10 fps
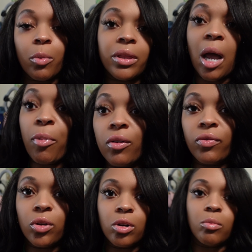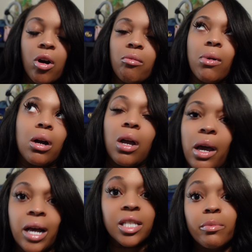with that perfume oh my
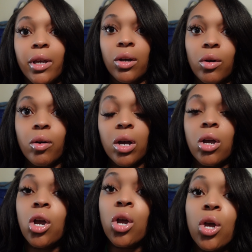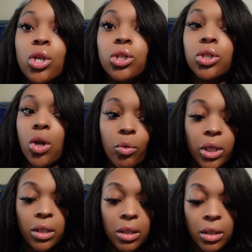god i smell so
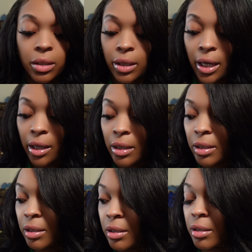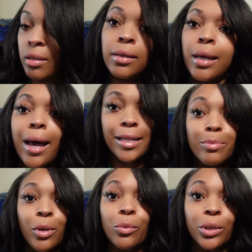good like I
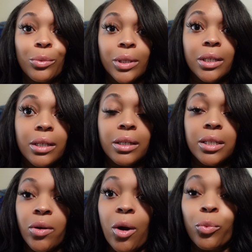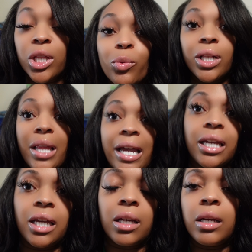smell really, really good. So I really, really like
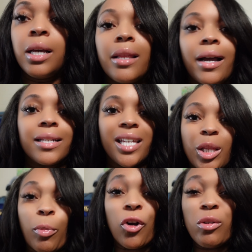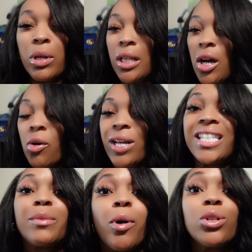it. Like I said, the perfume alone, it
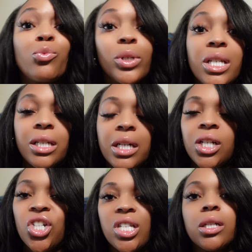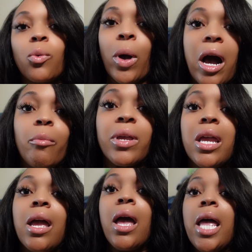smells really good. It just doesn't wow me.